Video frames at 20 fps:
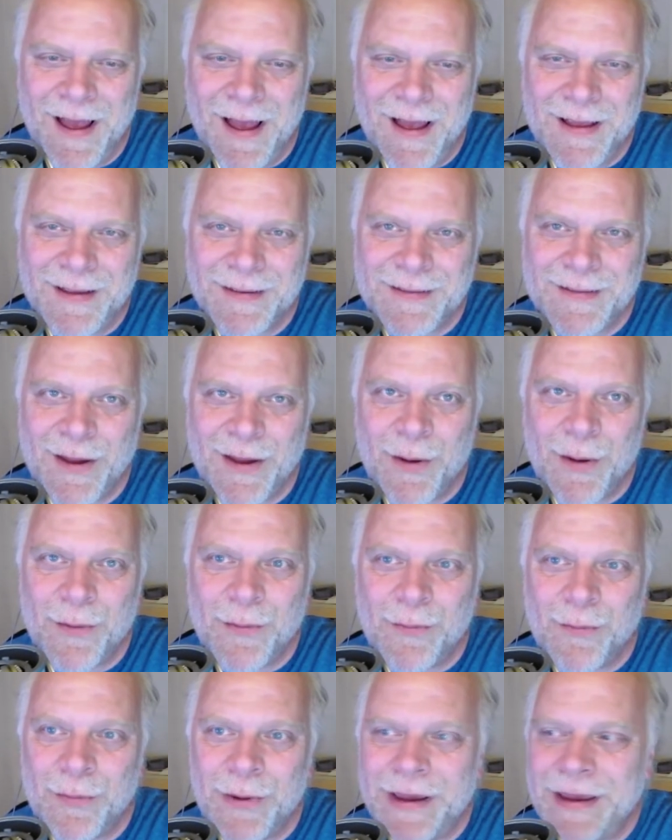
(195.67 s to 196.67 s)

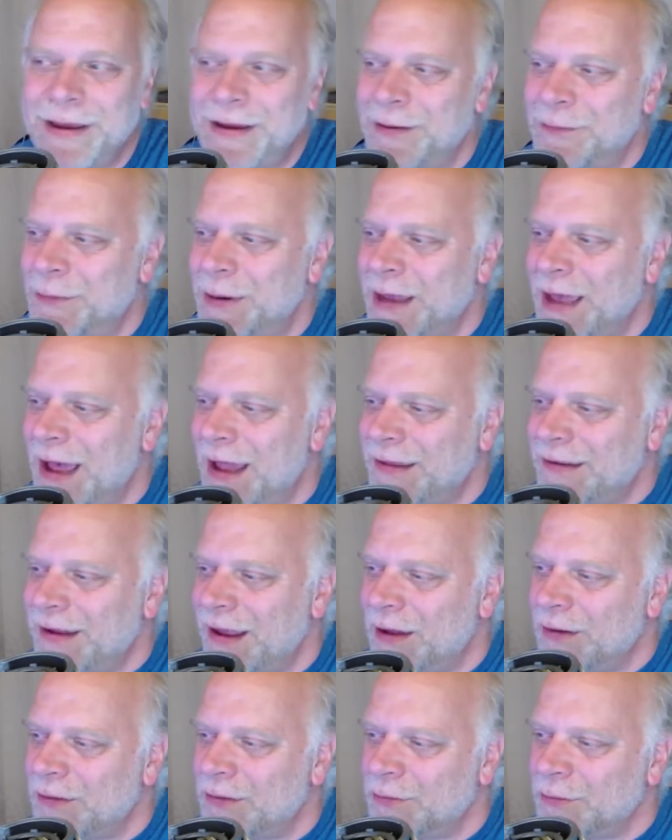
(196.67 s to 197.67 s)
So we got
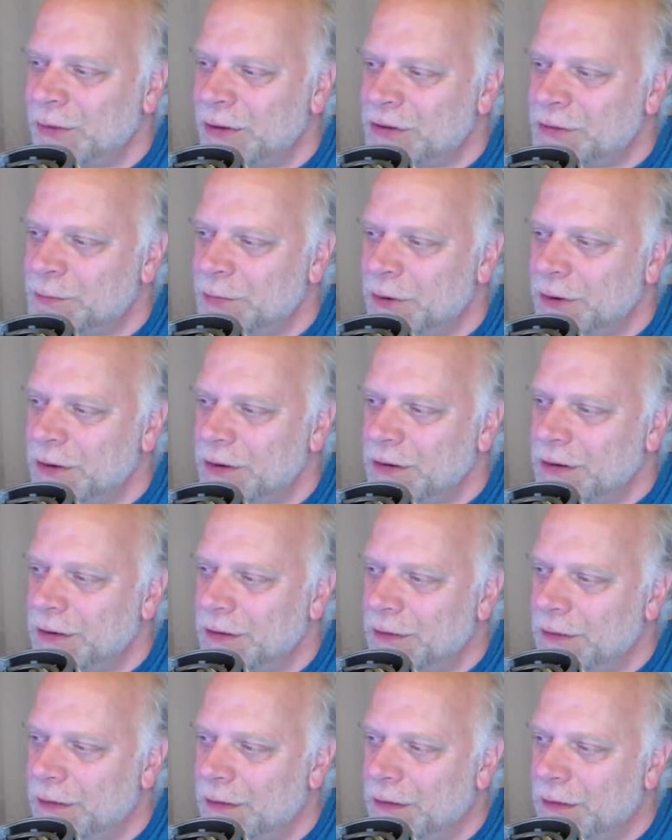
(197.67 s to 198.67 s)
down to Richburg.
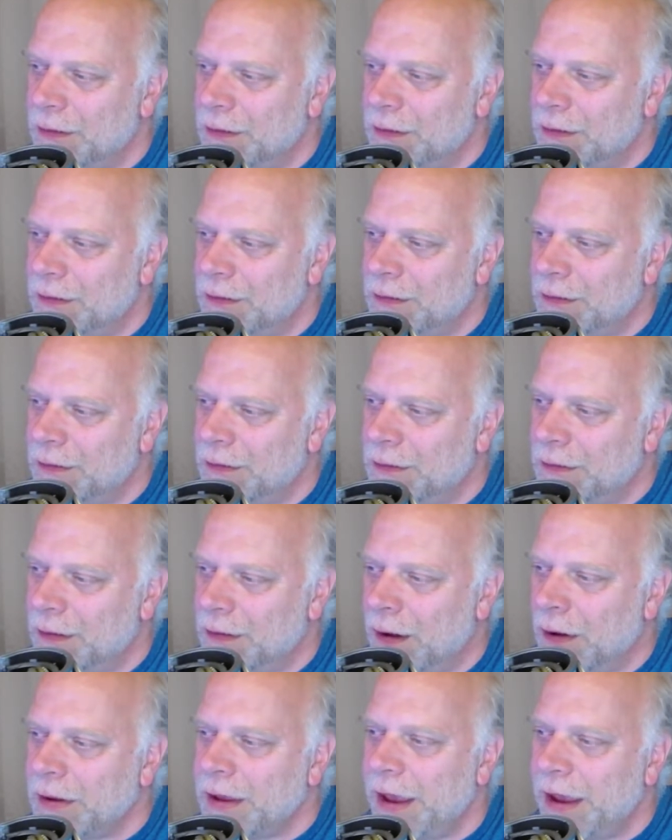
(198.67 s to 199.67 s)

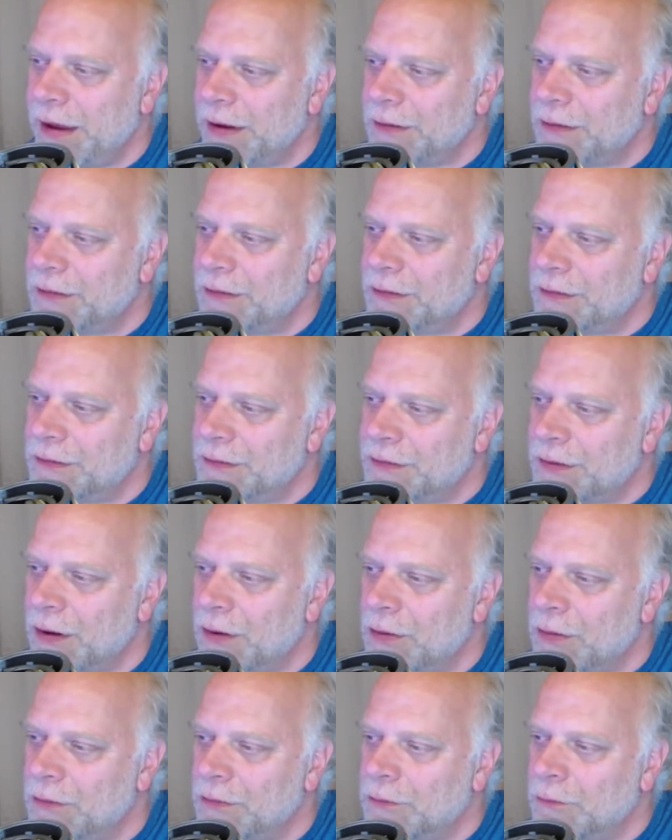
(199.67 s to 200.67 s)
Okay,
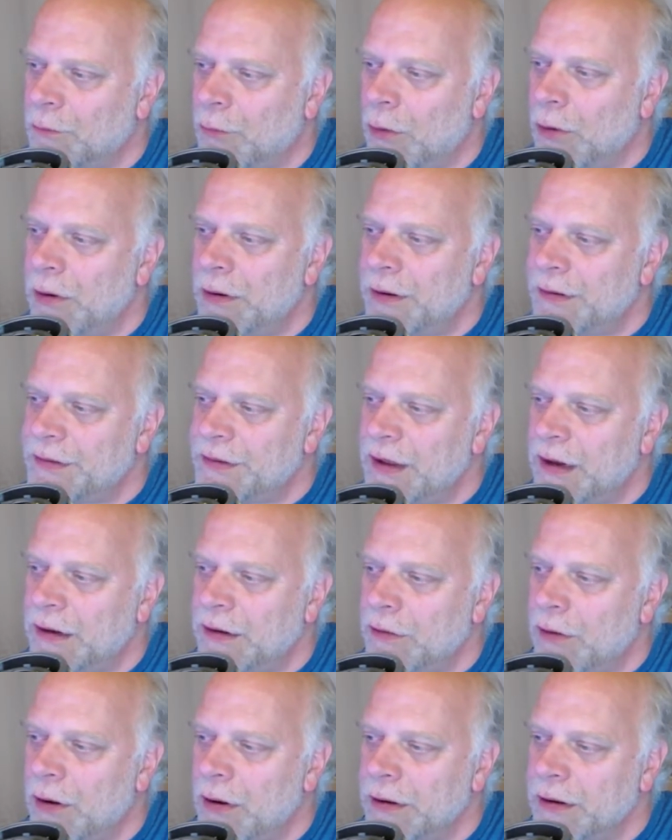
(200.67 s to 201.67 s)
so Warren is getting
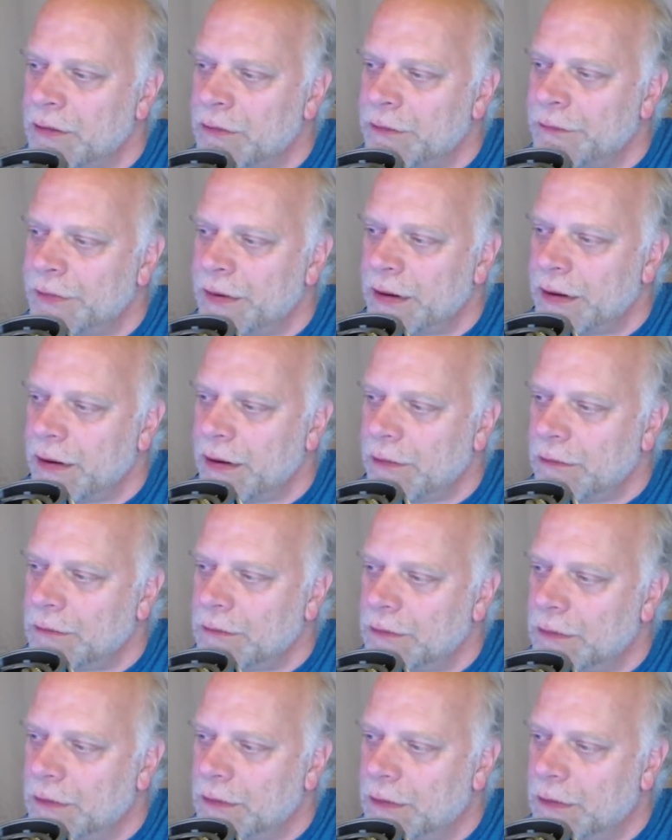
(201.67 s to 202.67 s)
audio and video.
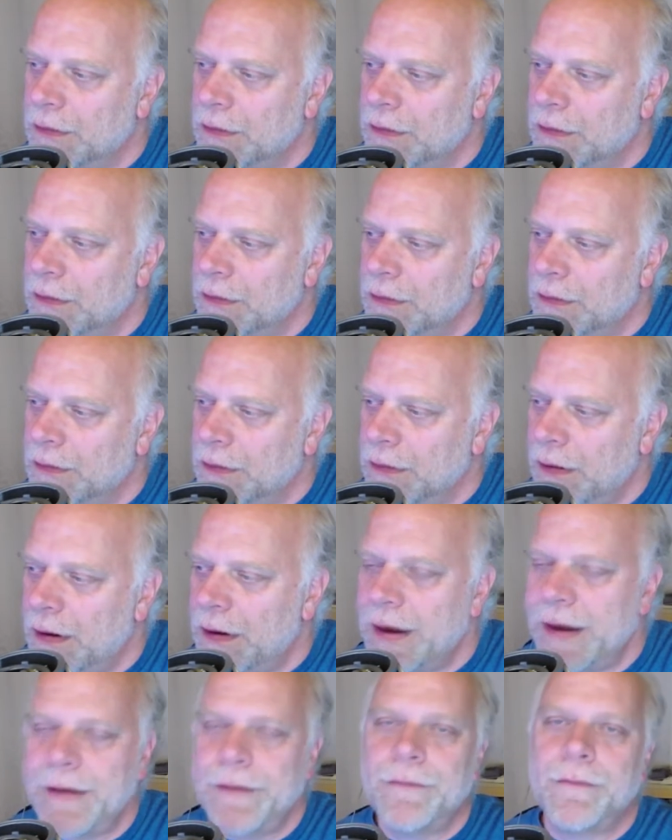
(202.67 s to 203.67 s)
All
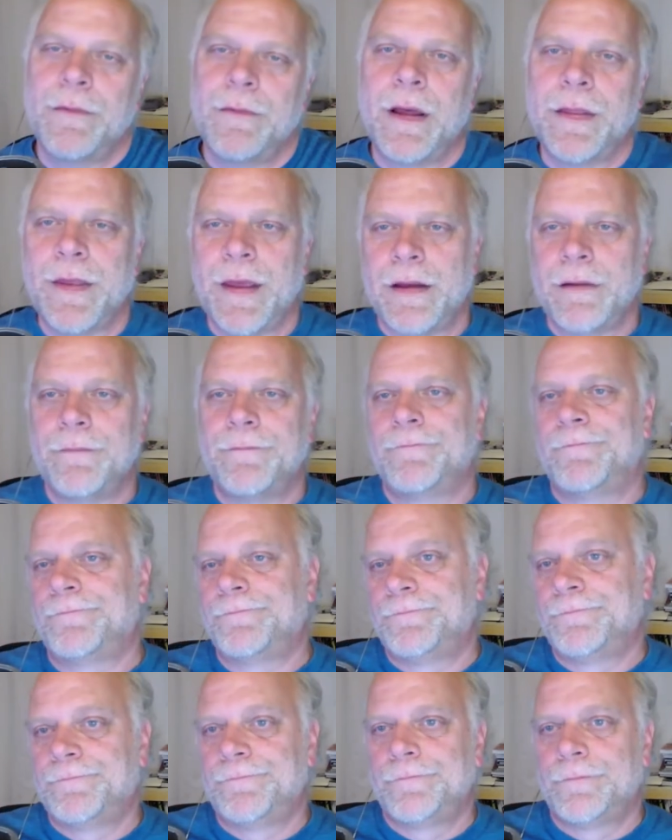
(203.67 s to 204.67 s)
right, well then,
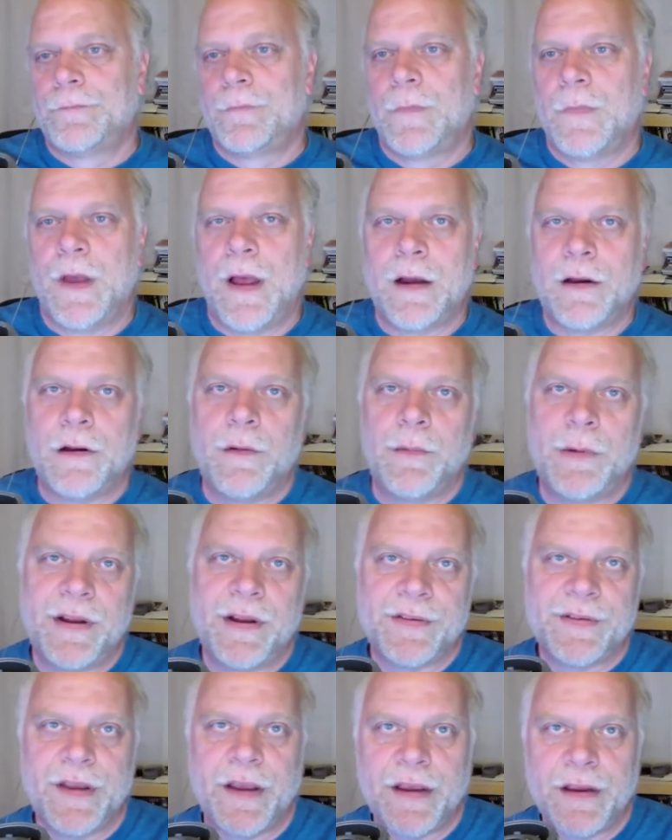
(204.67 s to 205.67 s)
I don't know what
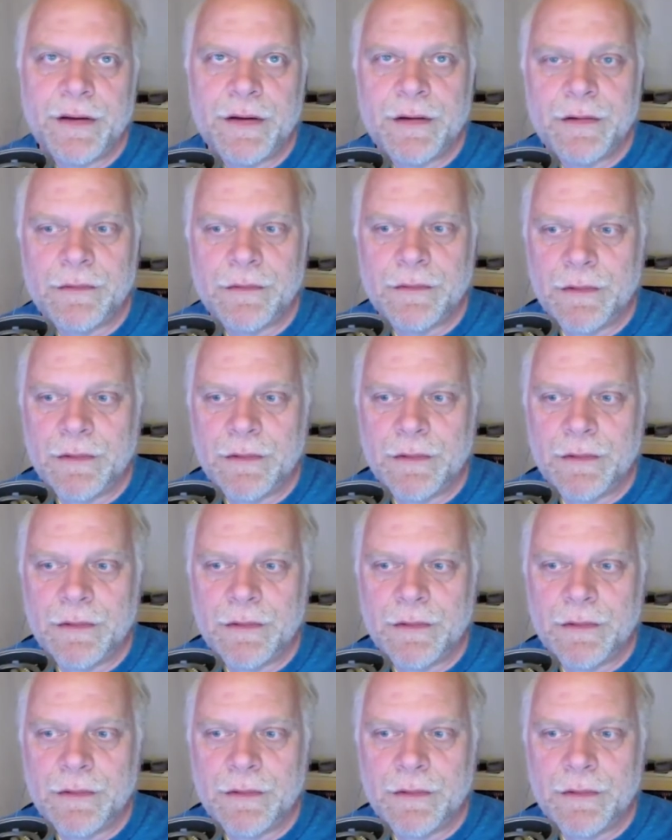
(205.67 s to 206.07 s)
else I can do.